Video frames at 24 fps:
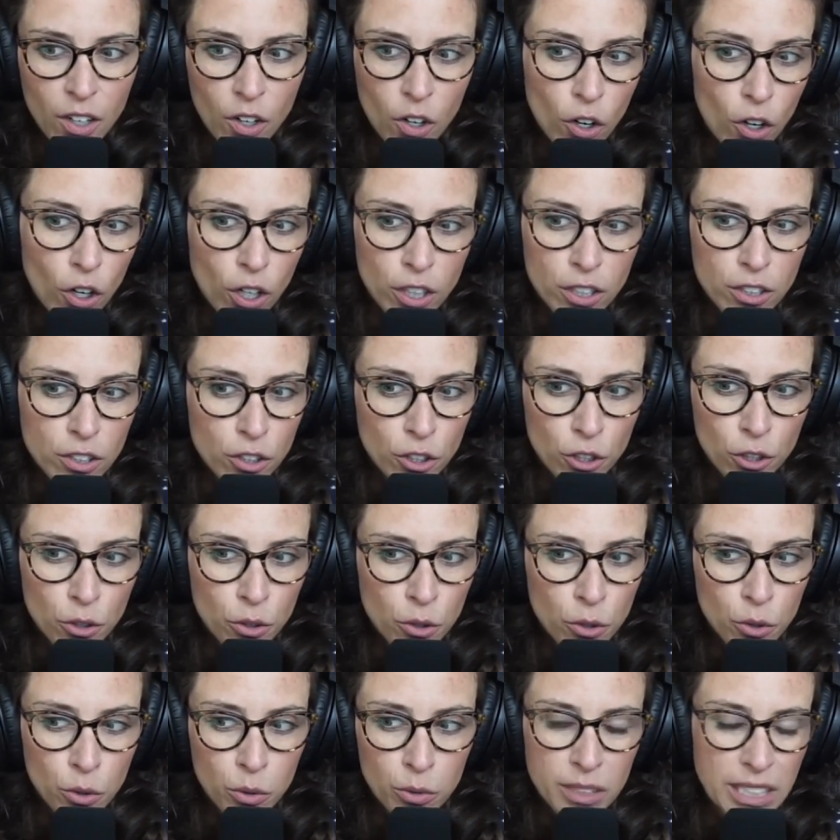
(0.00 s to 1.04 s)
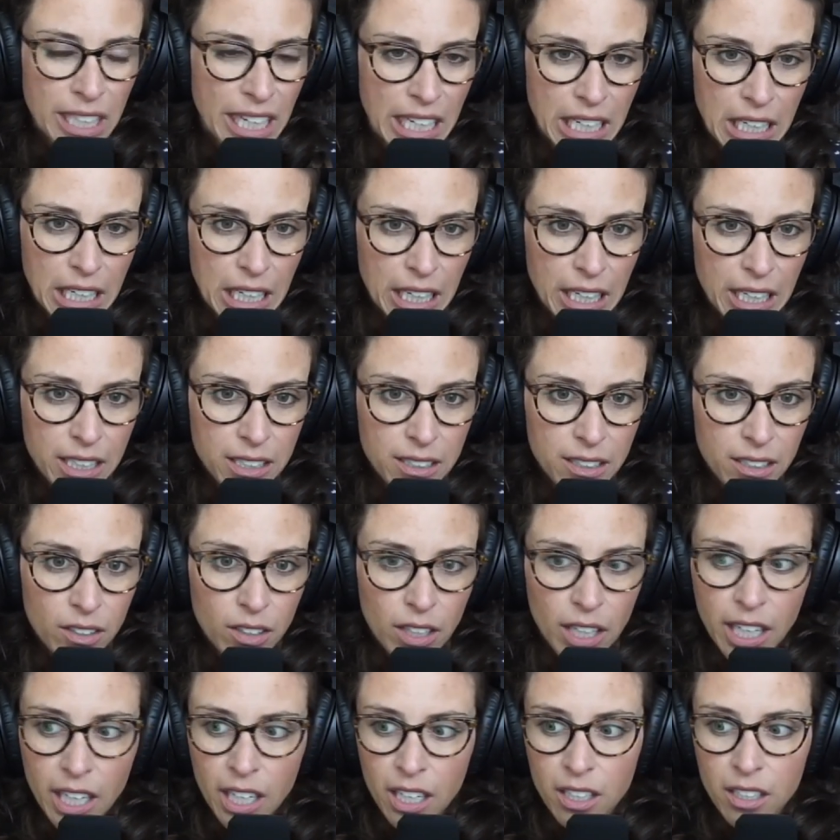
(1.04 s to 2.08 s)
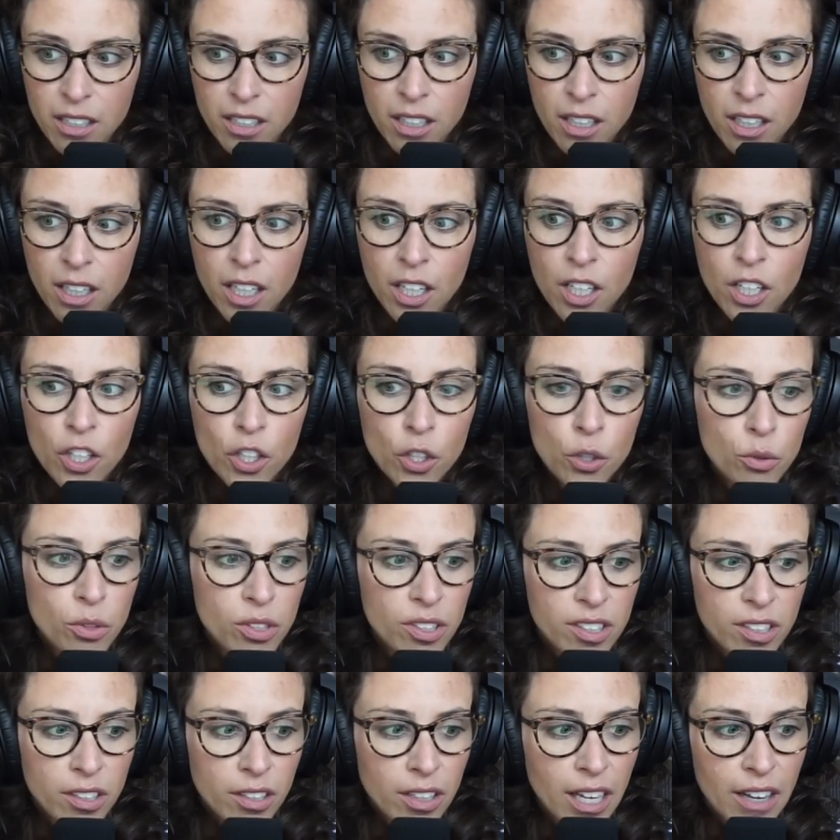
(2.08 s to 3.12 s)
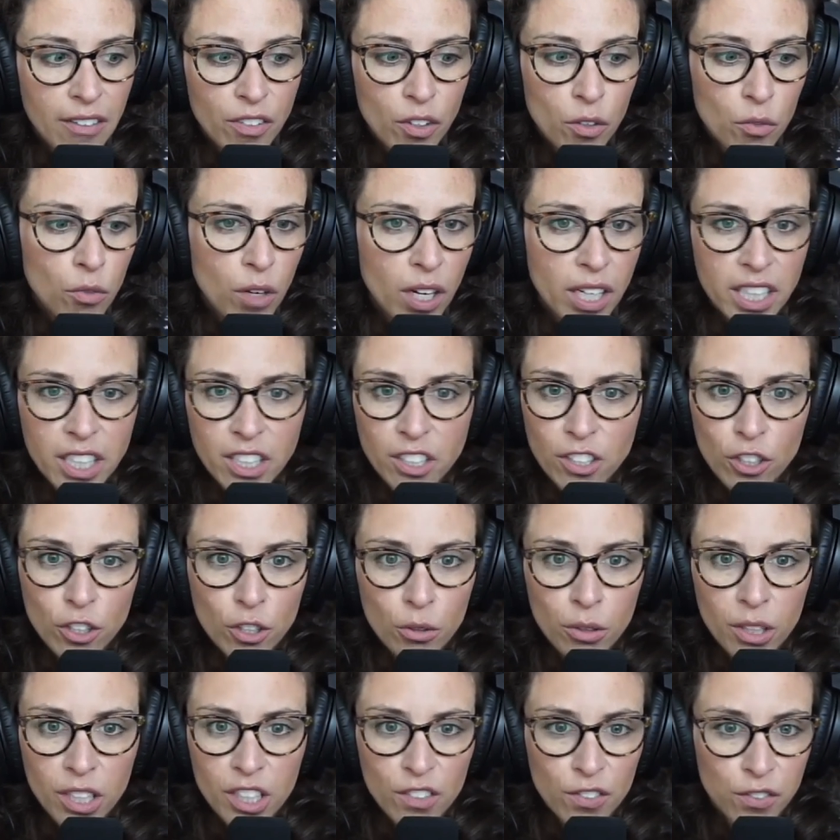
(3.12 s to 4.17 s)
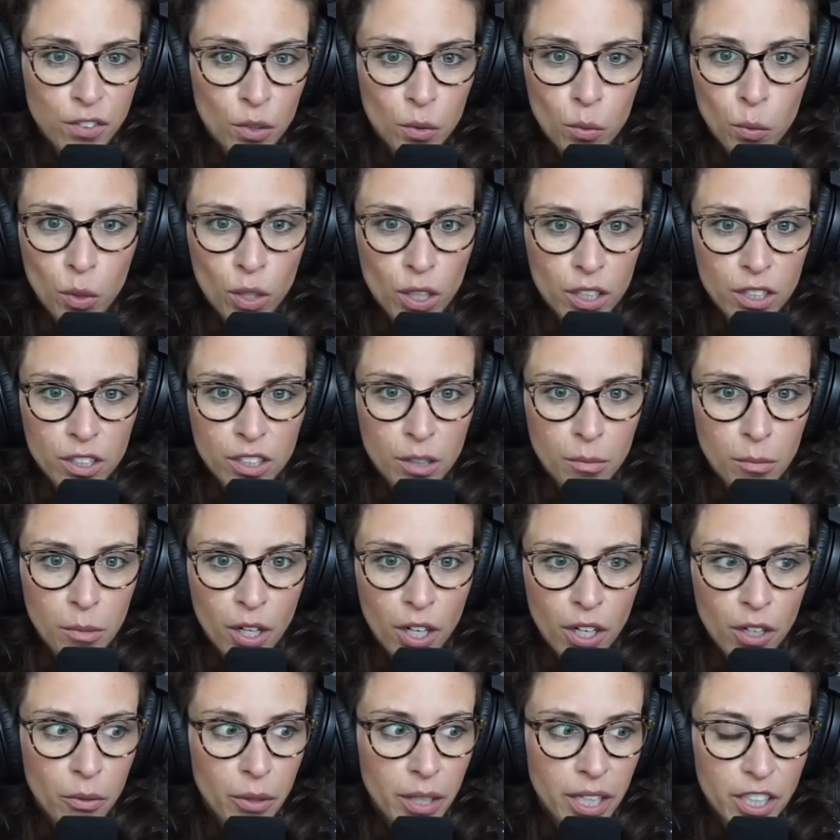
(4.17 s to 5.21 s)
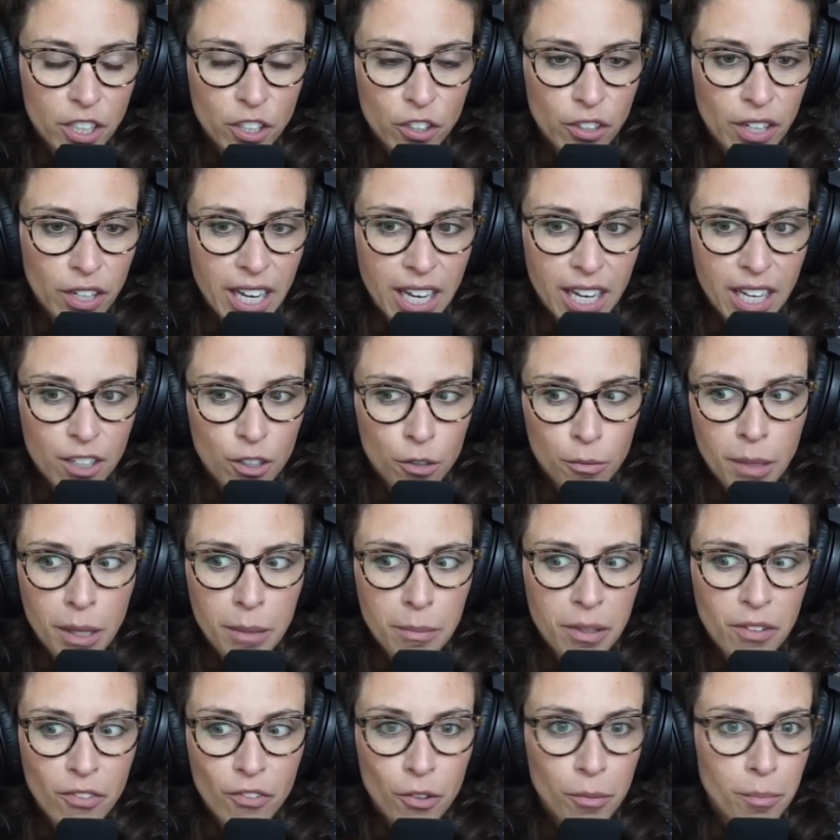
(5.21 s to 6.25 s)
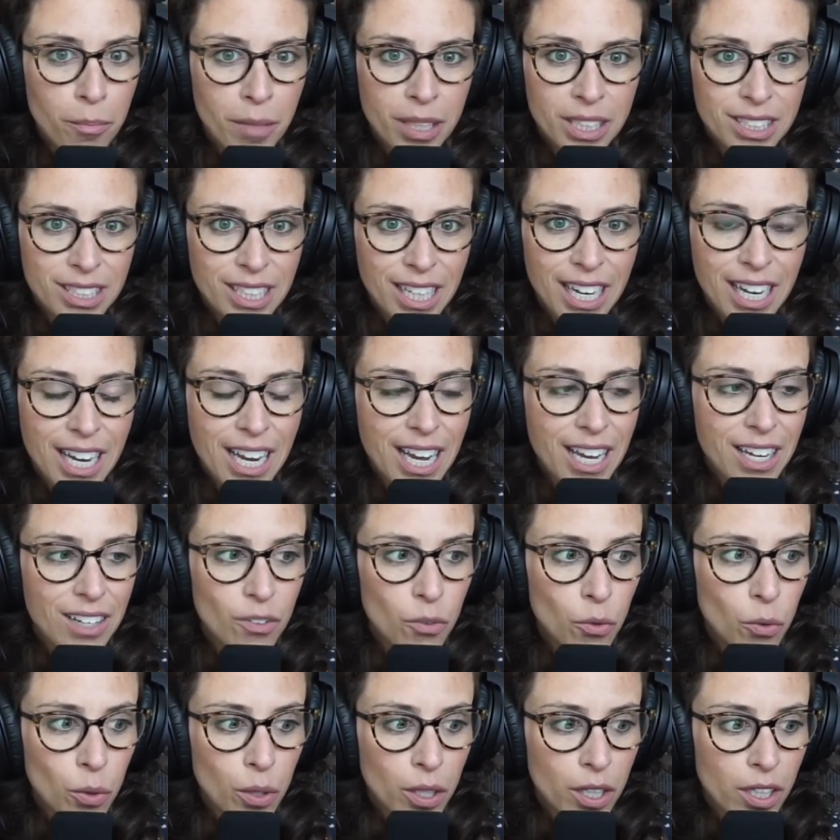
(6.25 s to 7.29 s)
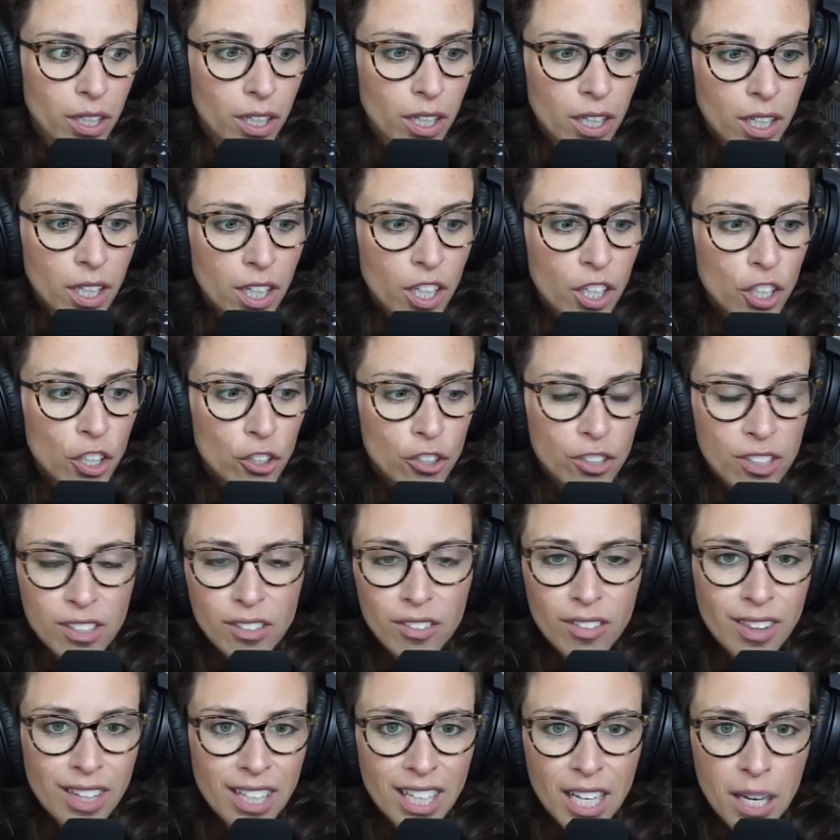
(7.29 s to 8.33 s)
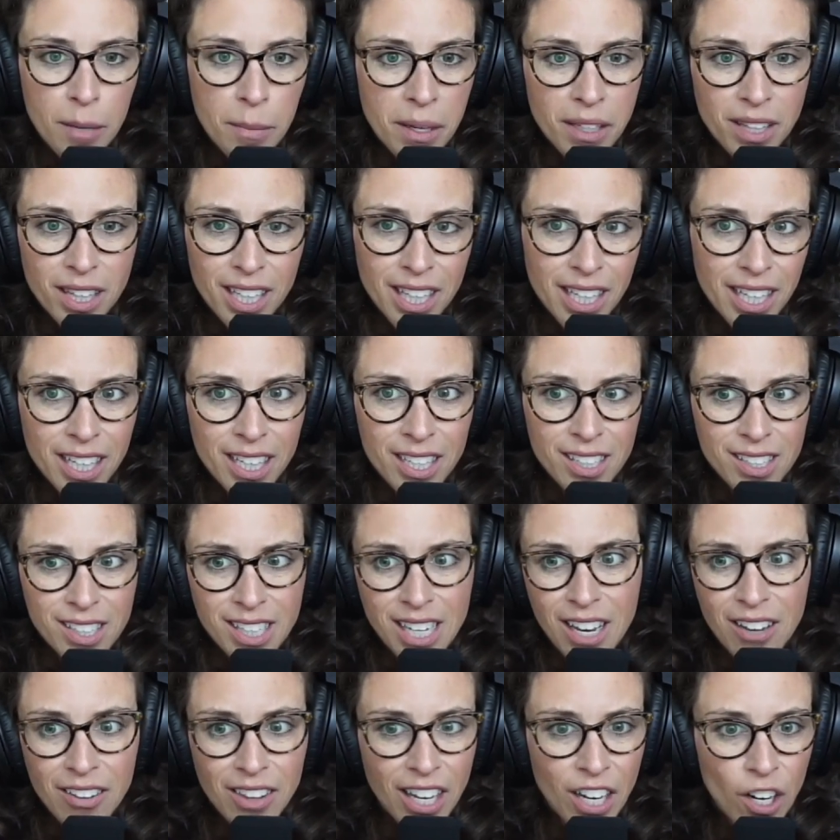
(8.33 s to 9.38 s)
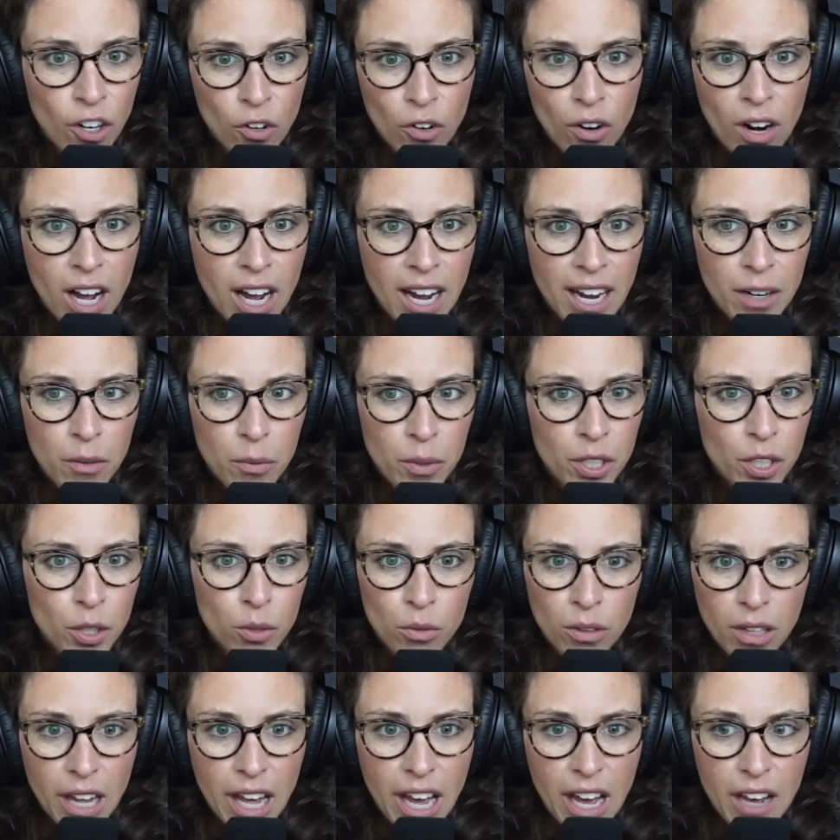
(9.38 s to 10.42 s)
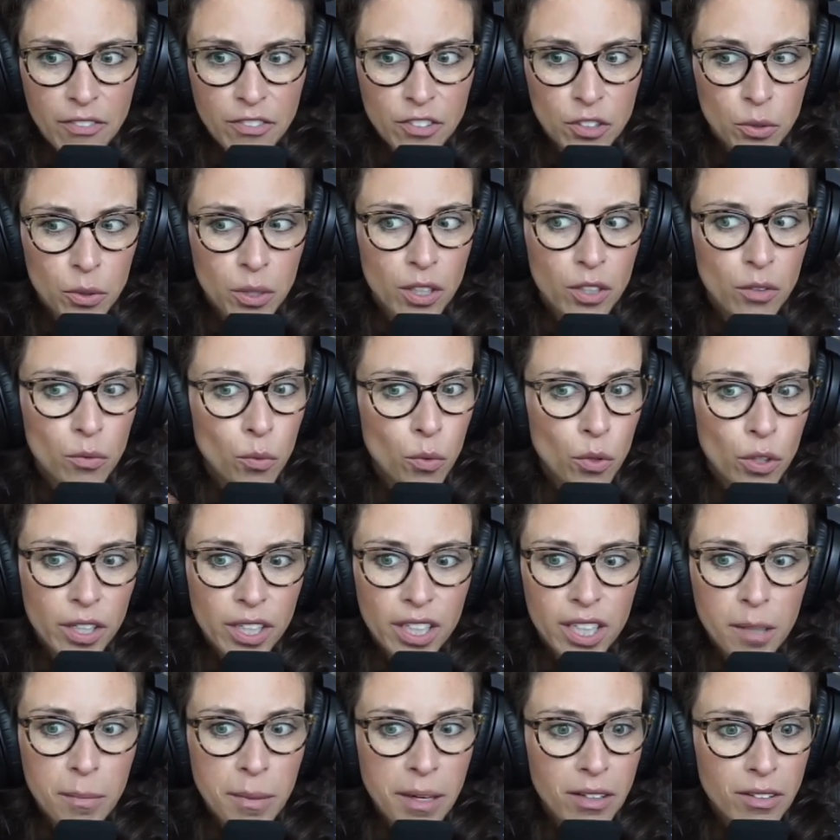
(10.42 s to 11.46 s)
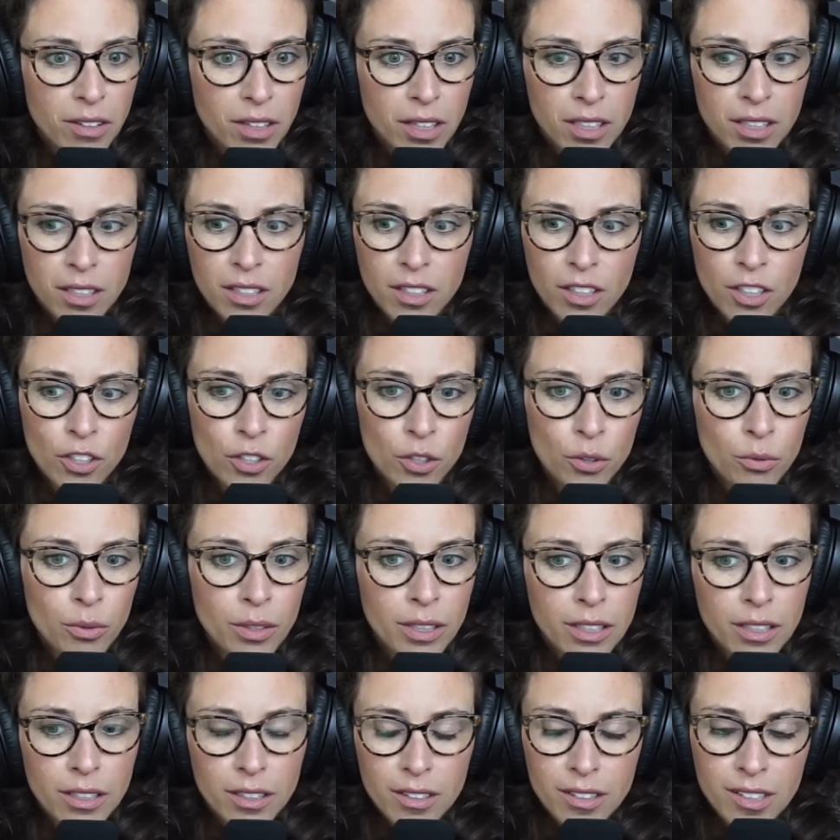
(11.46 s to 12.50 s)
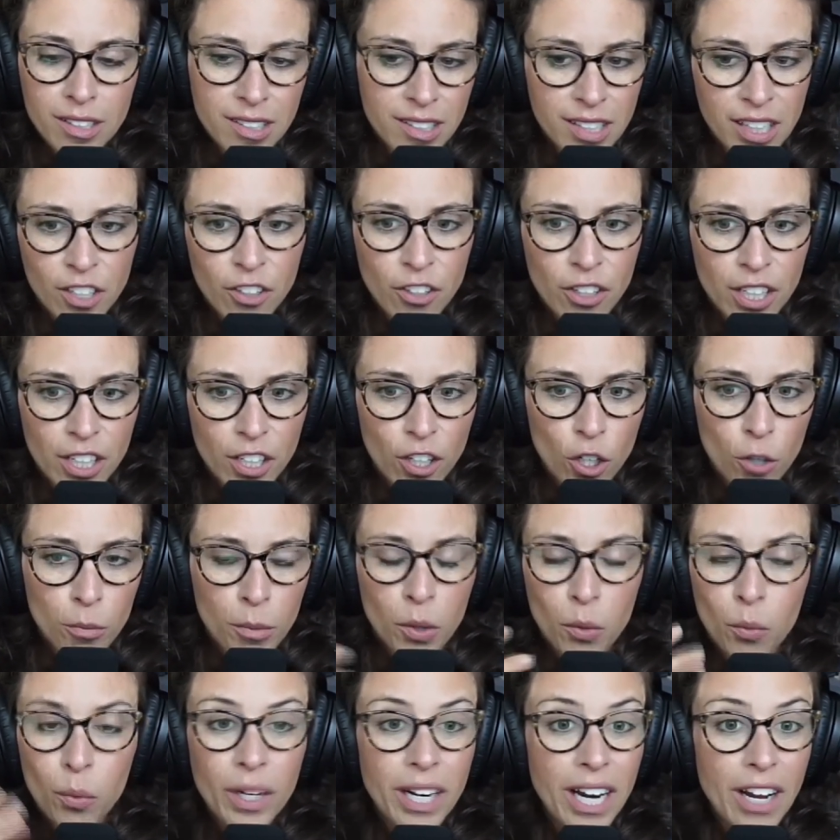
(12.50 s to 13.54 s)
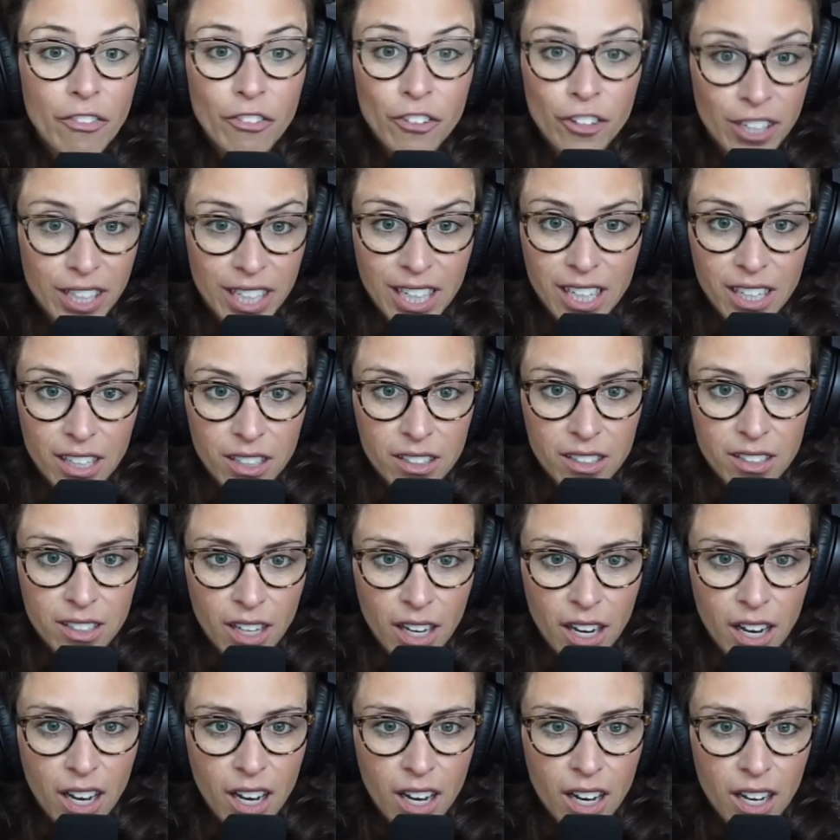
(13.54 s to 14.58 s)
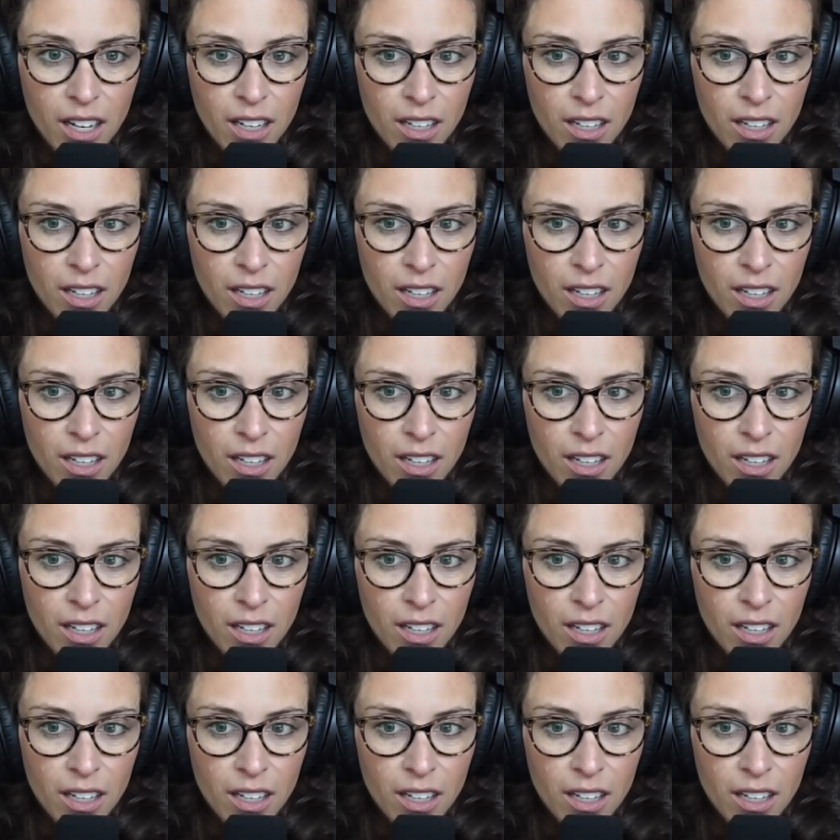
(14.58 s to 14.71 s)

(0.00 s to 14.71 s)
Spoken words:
onto date night, and you still have the running to-do list for work tomorrow in your head or maybe for Monday, or you're still thinking about the kids and how they cried when you left or worried about the new sitter at home or whatever it is, yeah?